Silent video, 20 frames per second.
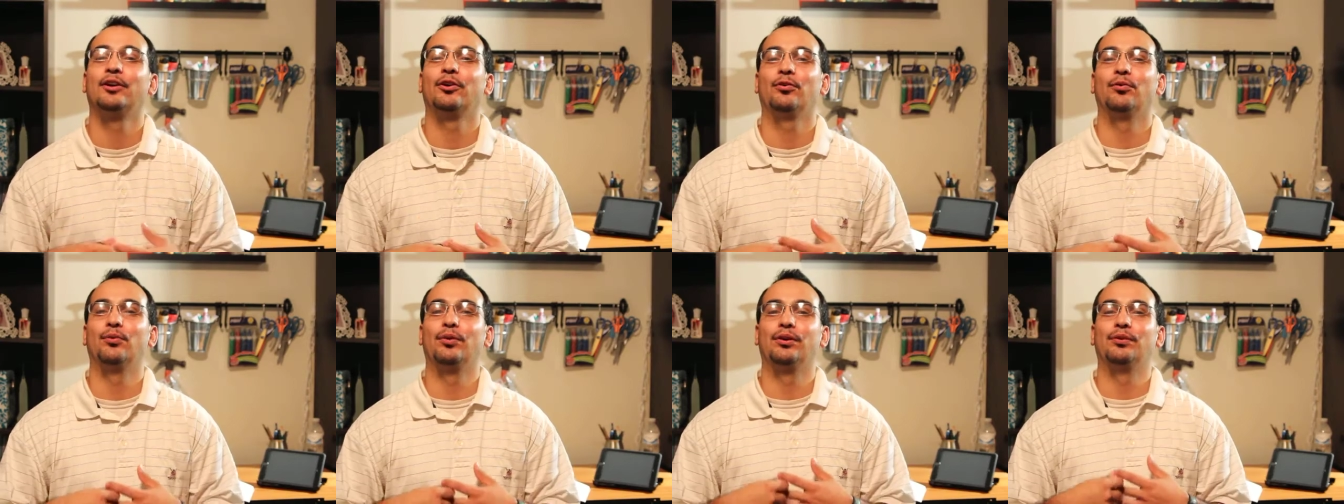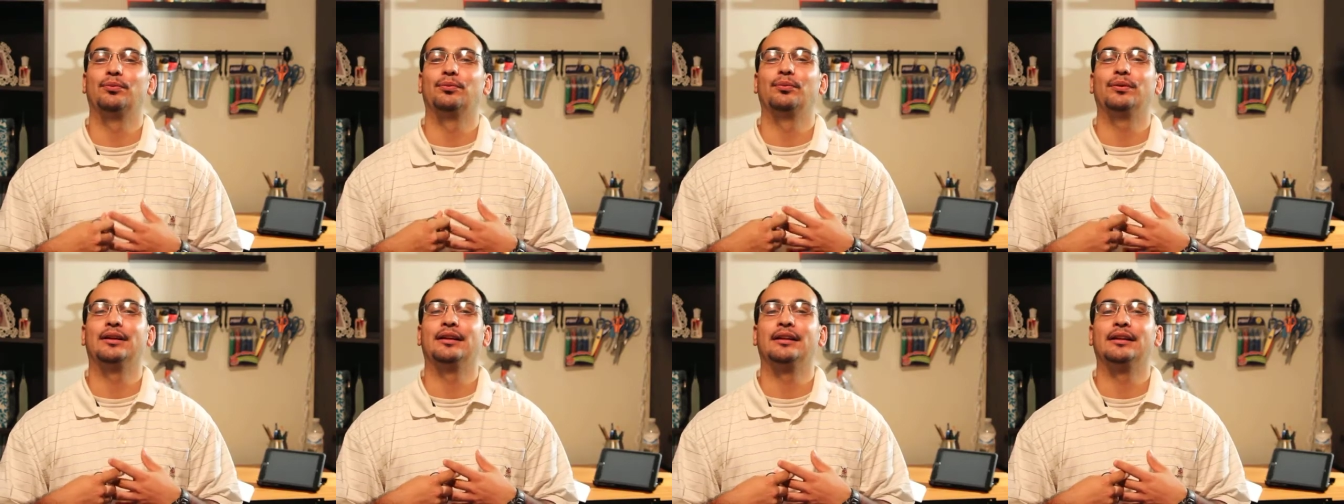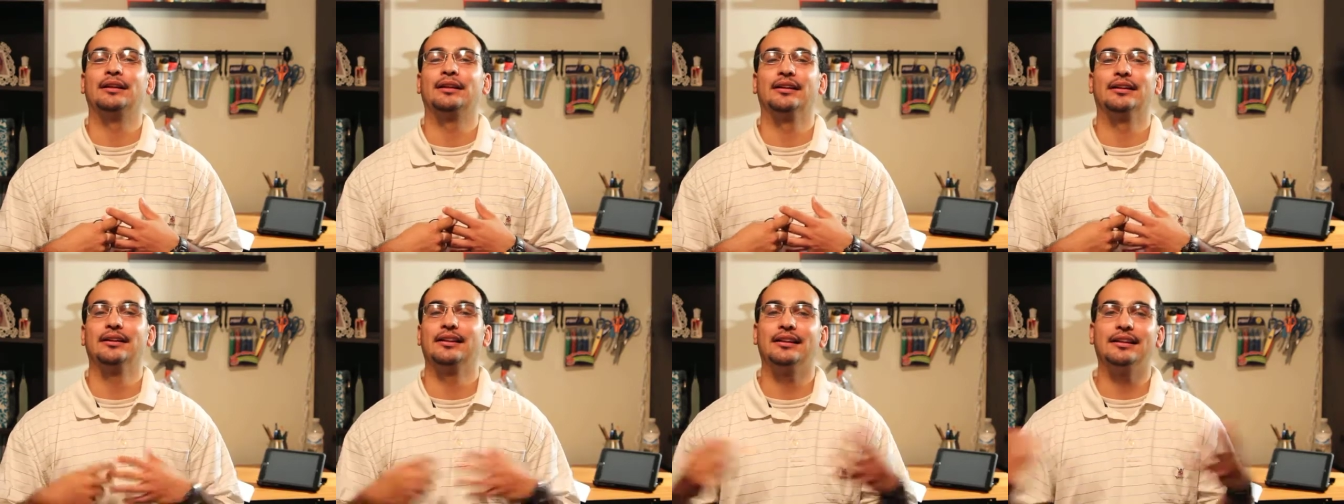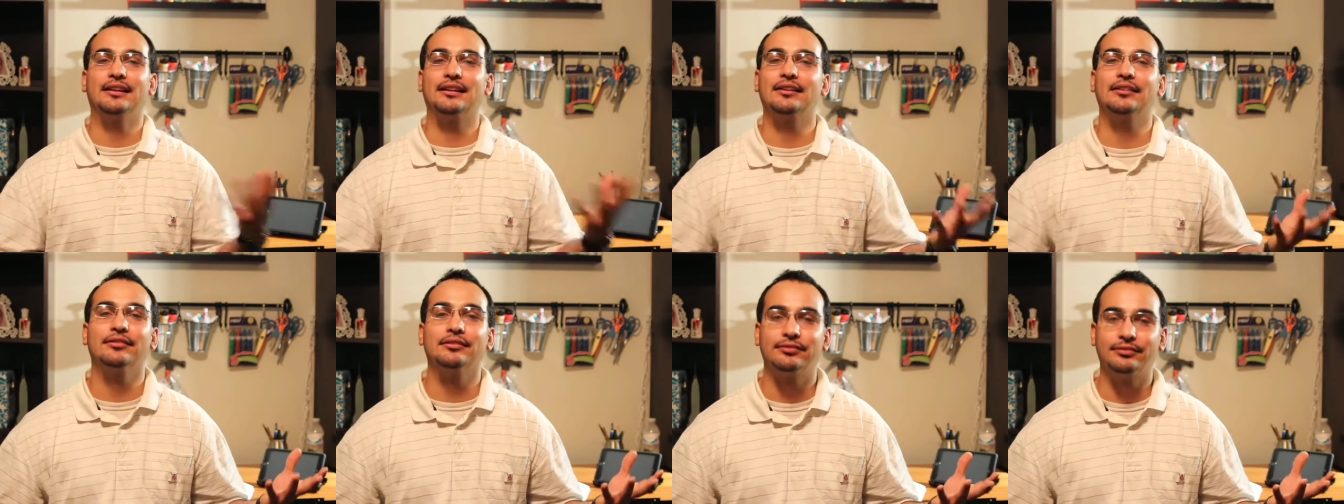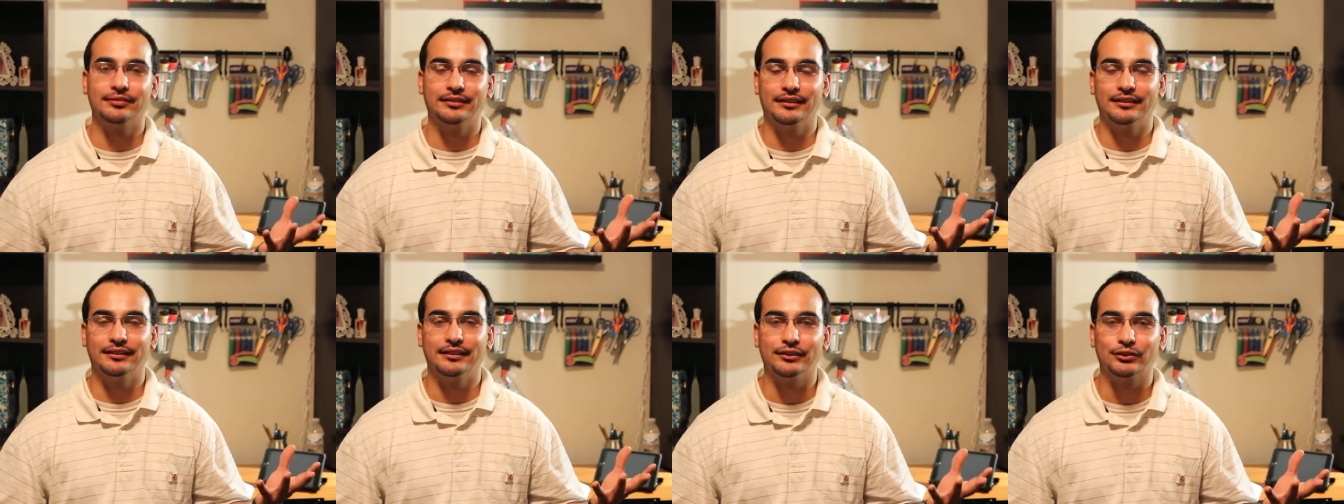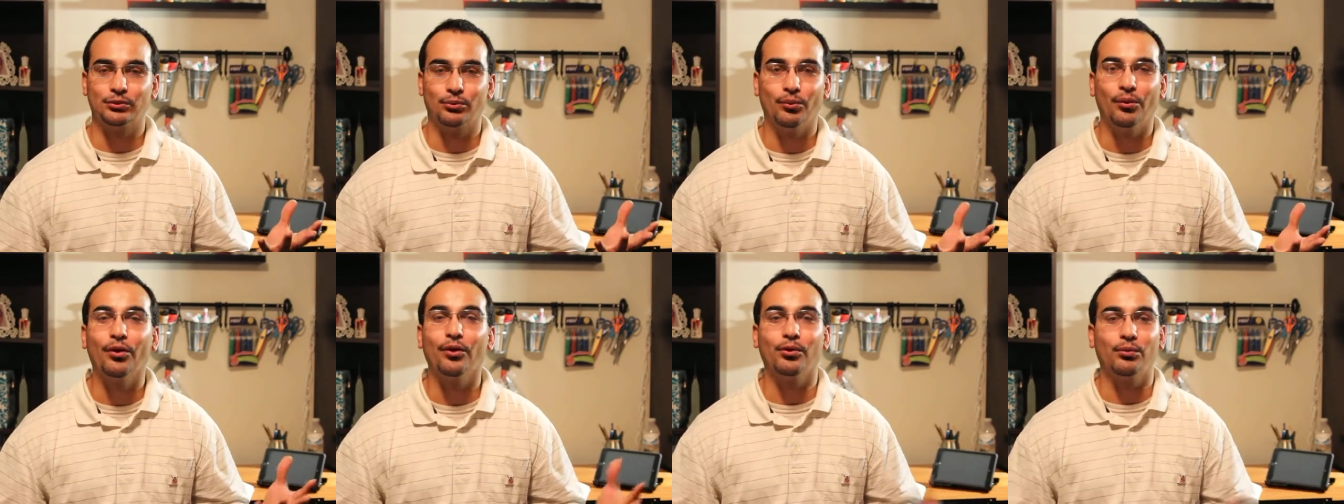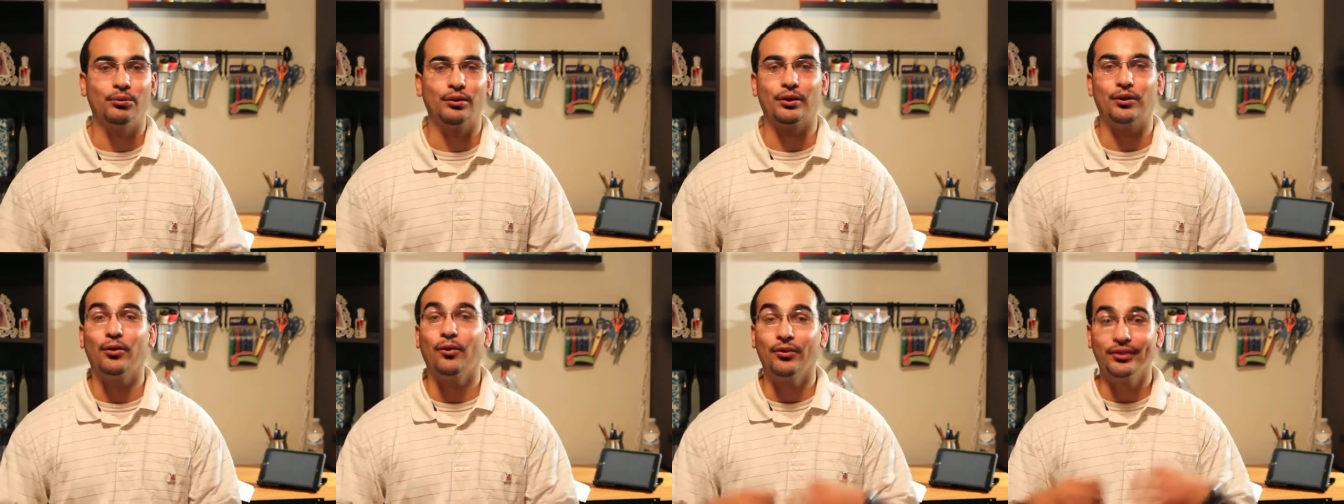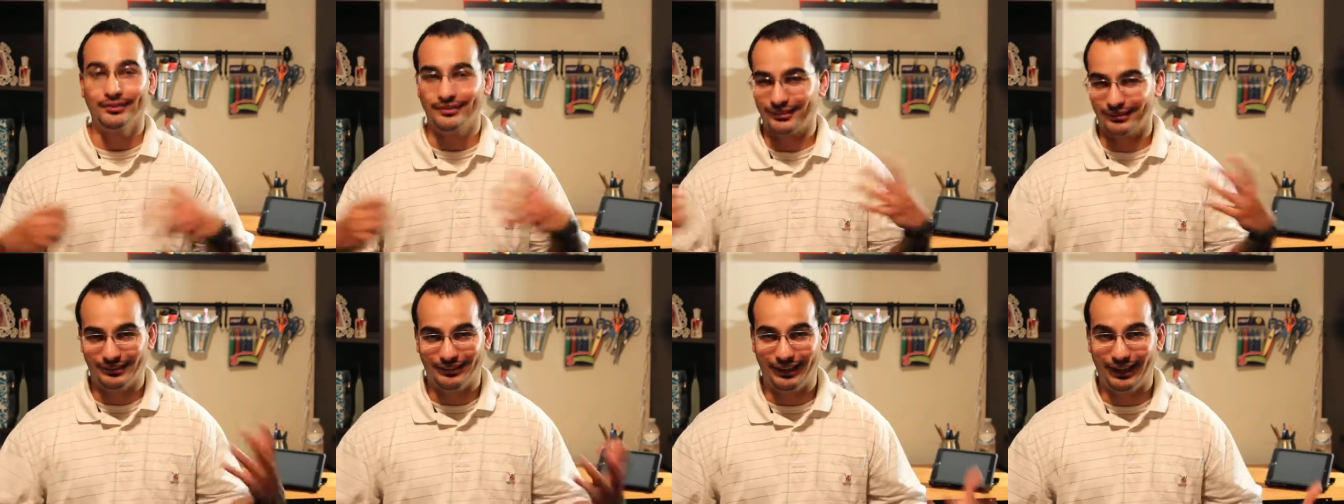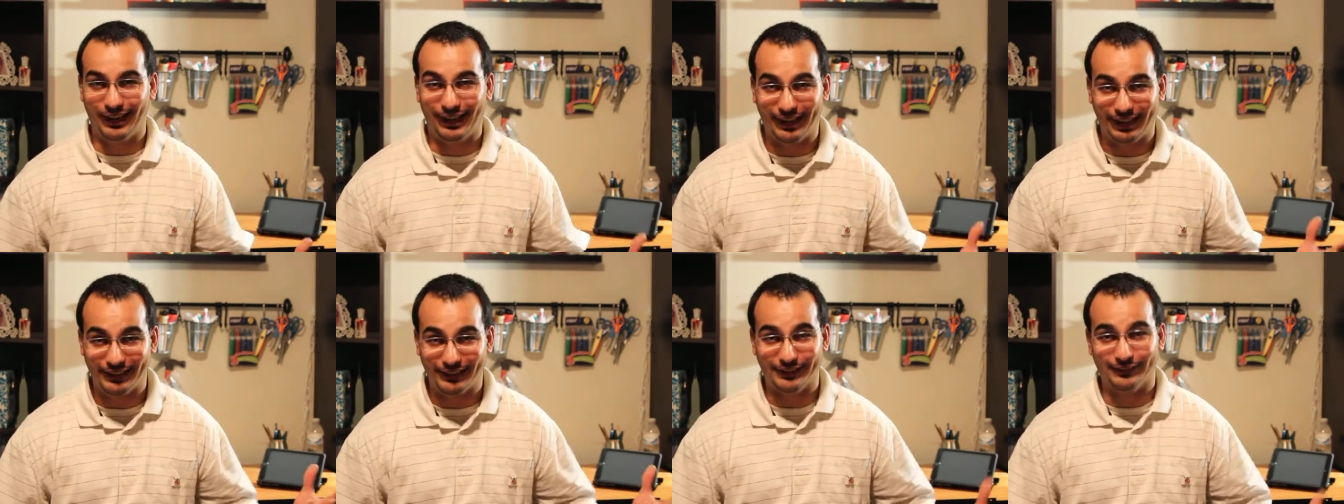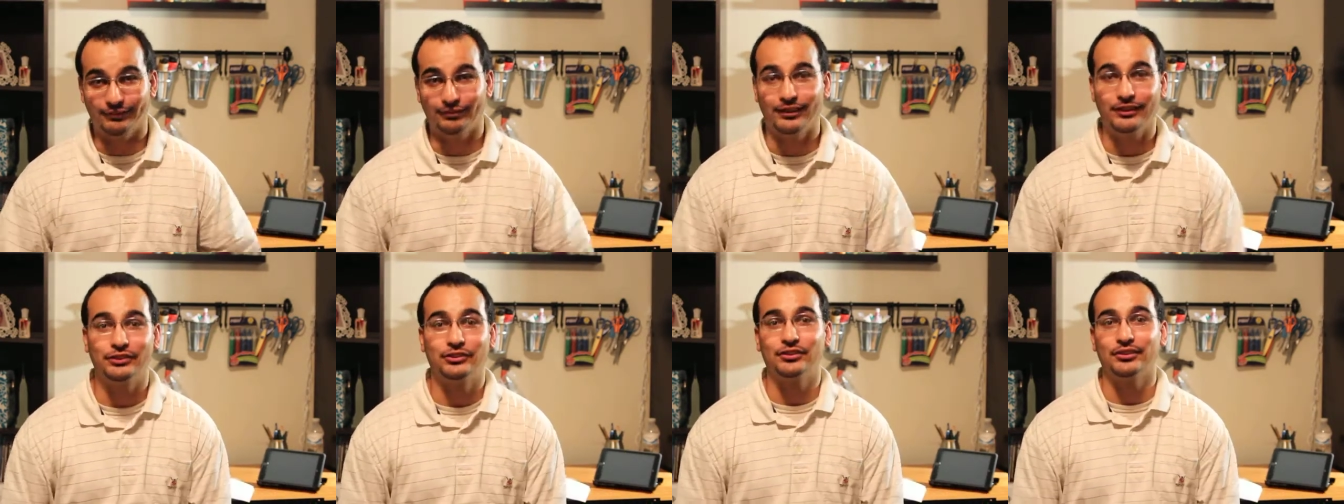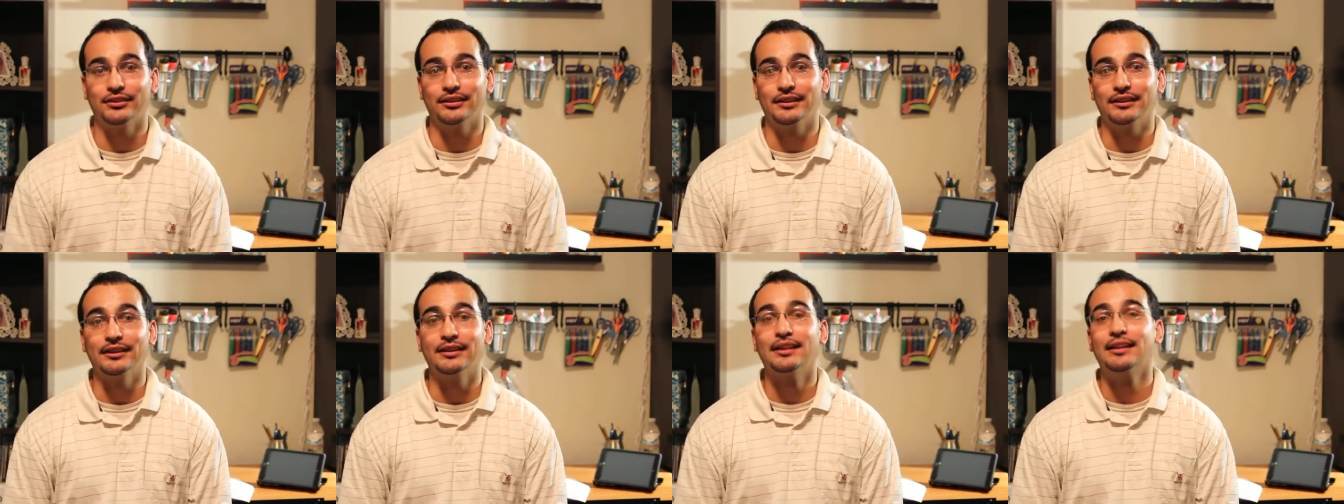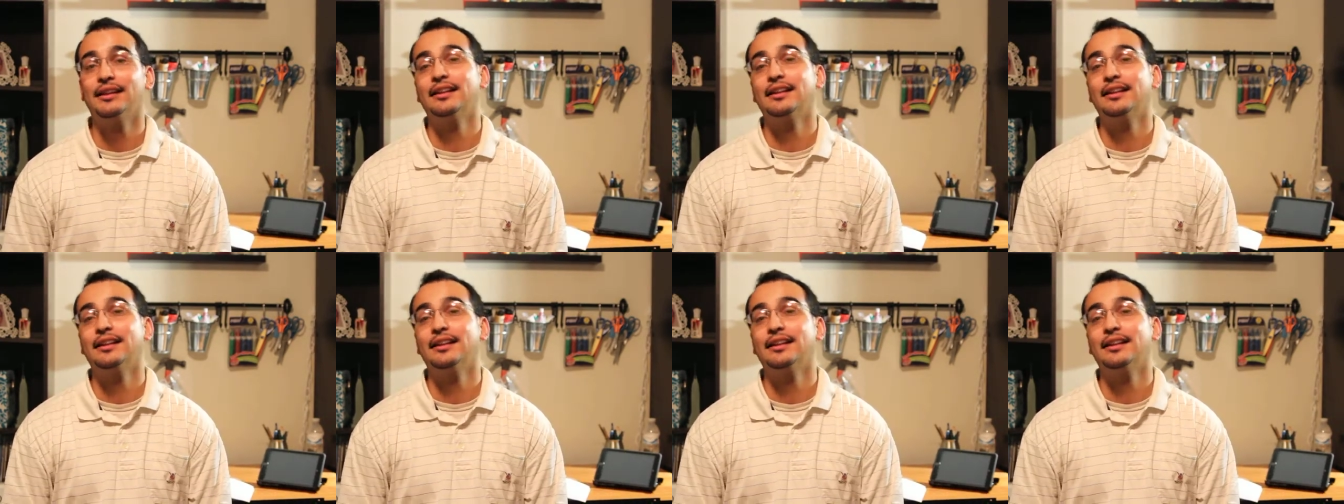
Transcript: when we live in this world, we're going to die eventually.